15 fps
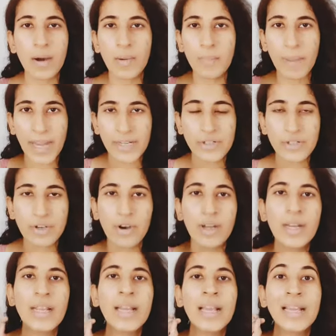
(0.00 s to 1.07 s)

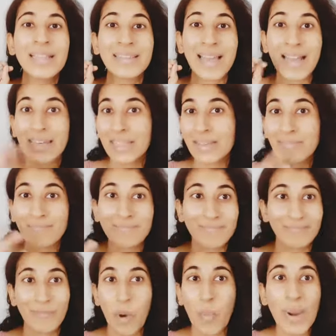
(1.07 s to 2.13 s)
Patreon, then
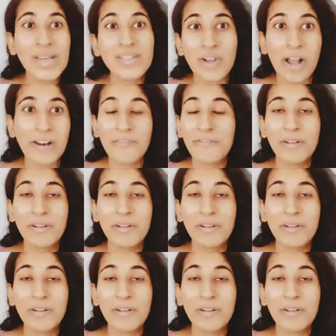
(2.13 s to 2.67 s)
$1